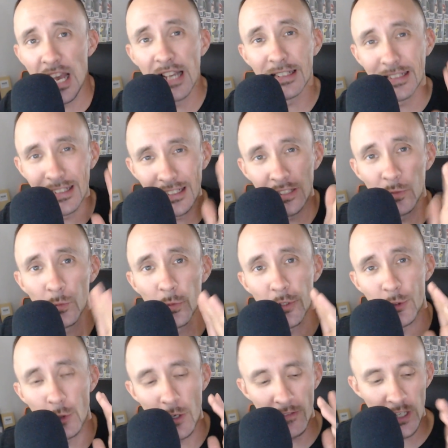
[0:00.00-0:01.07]
again, the
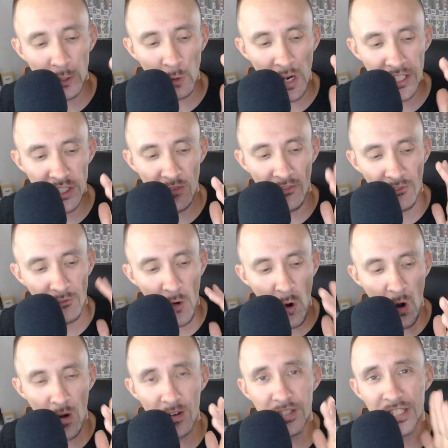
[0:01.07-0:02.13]
trivia question
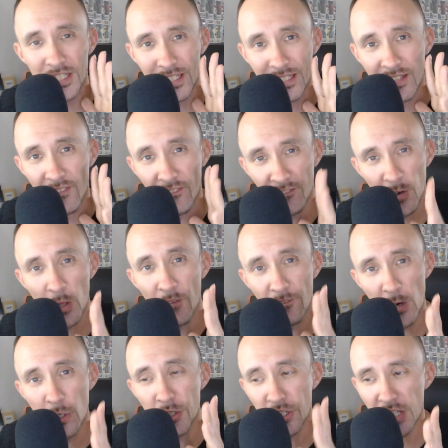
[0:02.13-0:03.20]
for the
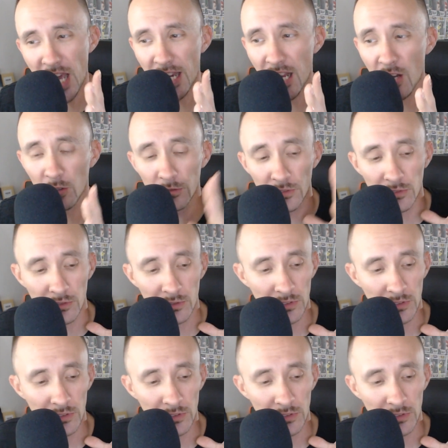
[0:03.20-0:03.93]
first shout out,